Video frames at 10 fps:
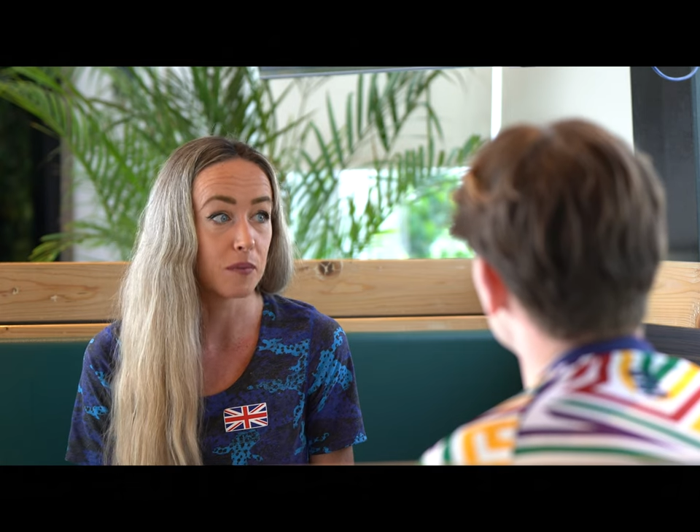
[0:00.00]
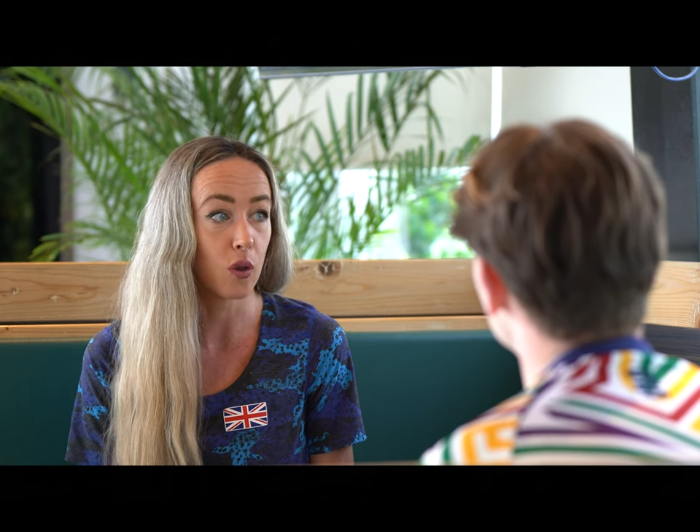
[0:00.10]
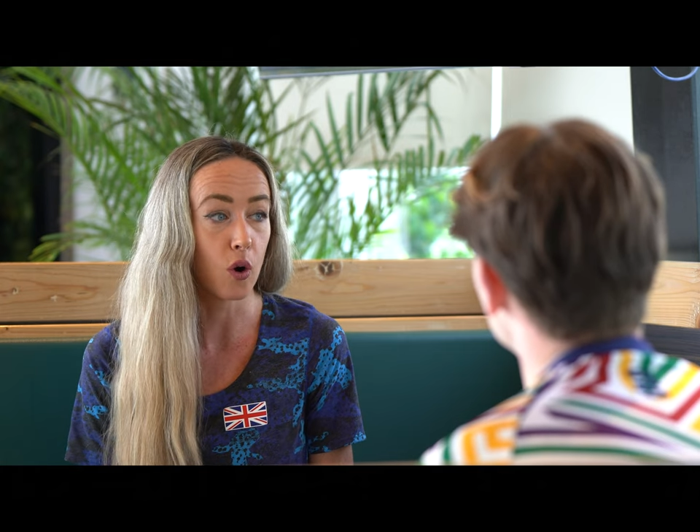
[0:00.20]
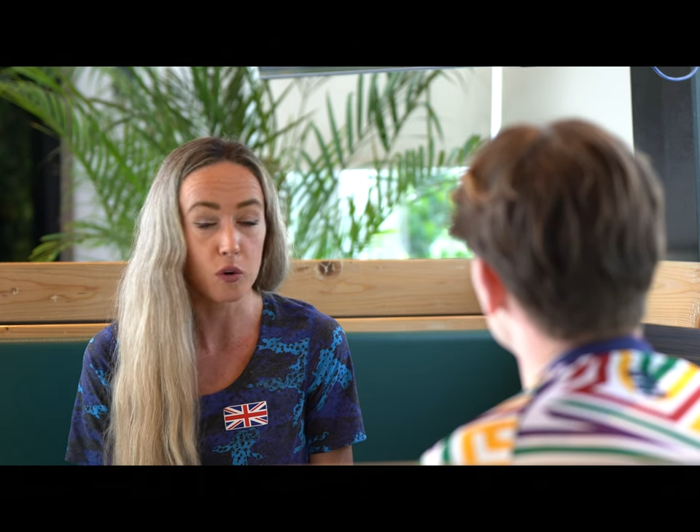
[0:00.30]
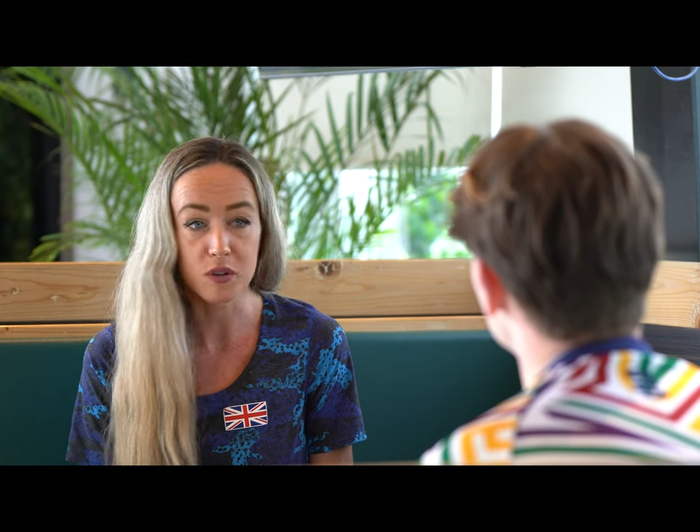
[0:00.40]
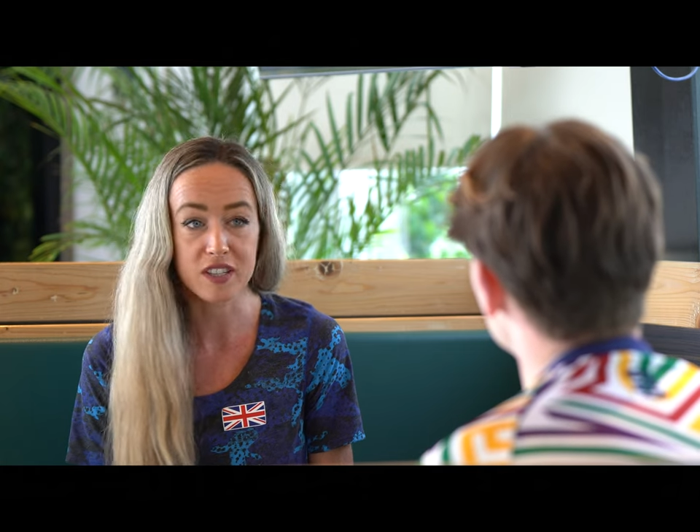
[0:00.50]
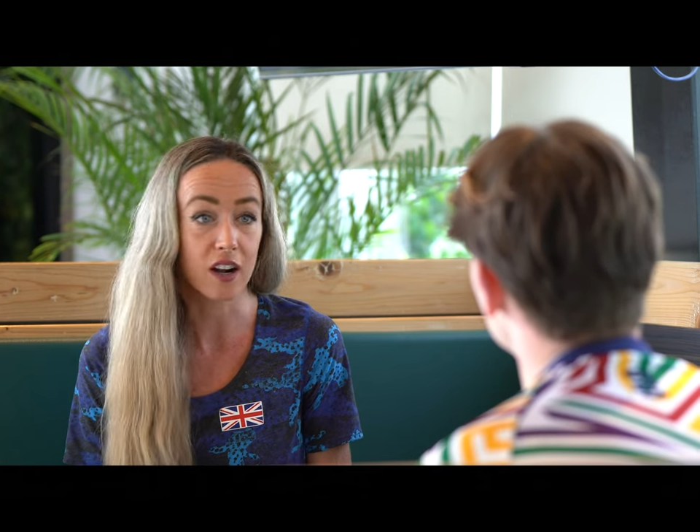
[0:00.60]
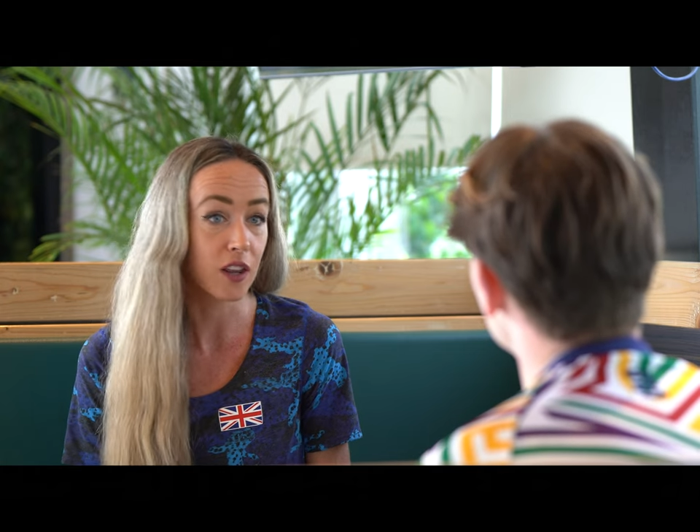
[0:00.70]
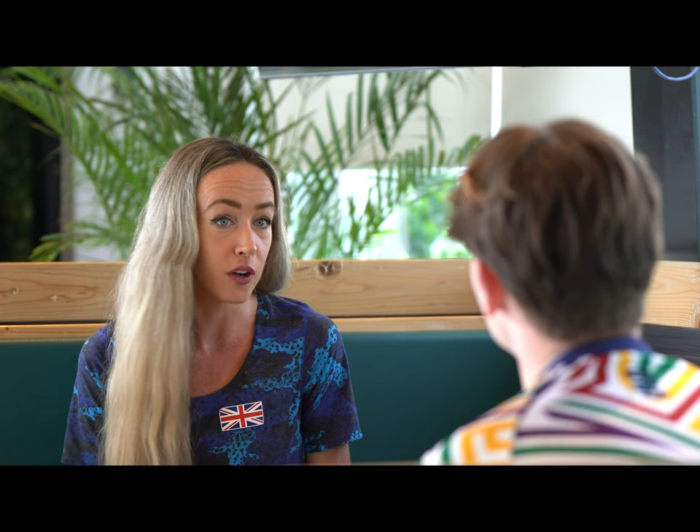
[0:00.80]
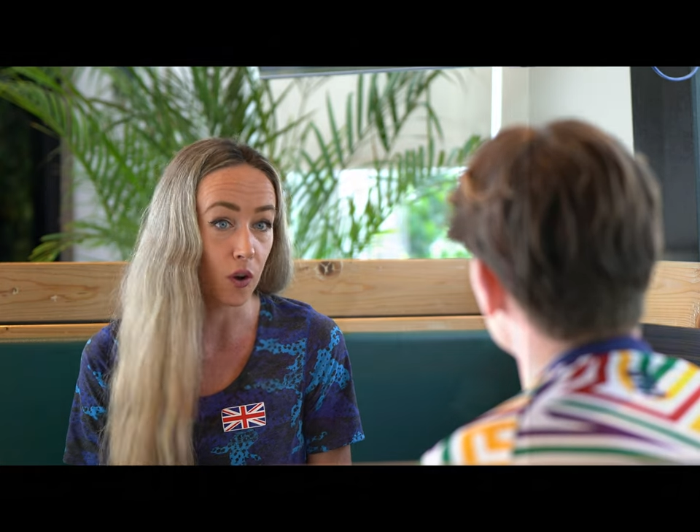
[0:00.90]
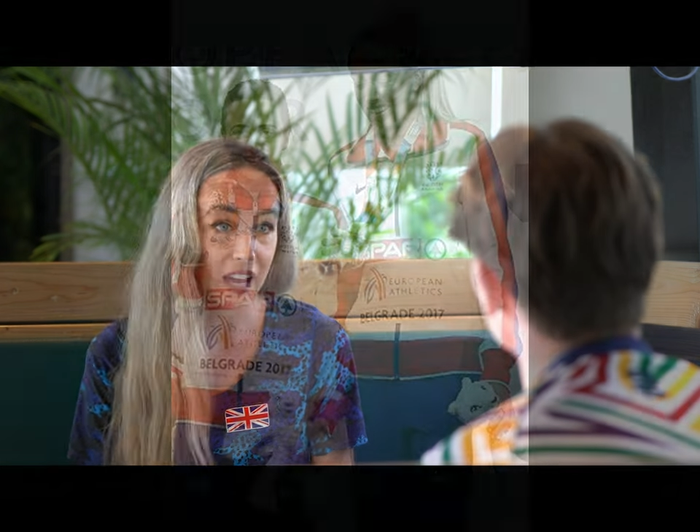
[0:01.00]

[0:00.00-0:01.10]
Laura was certainly not the